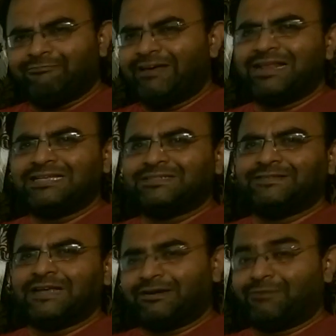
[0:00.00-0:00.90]

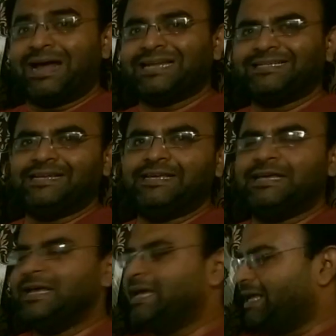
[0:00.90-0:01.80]
varies dramatically
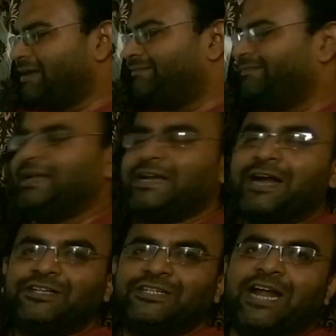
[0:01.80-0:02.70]
if
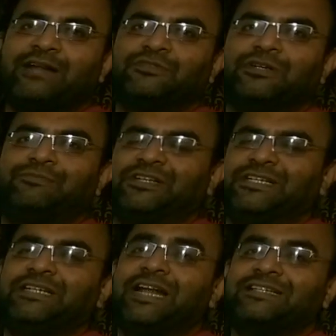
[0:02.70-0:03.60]
nitrogen atoms are
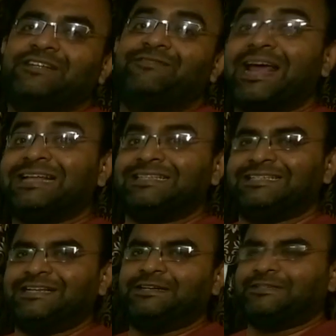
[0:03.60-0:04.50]
present, nitrogen vacancy
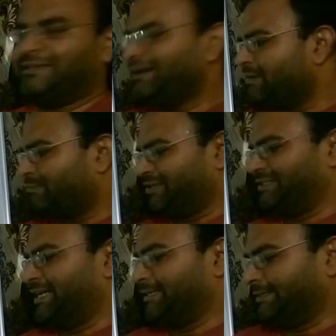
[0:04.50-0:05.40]
centers are
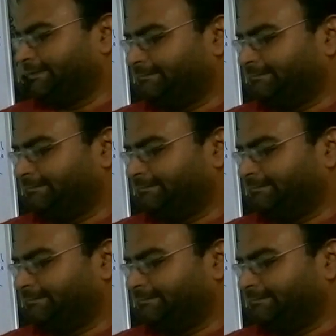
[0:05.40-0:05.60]
present.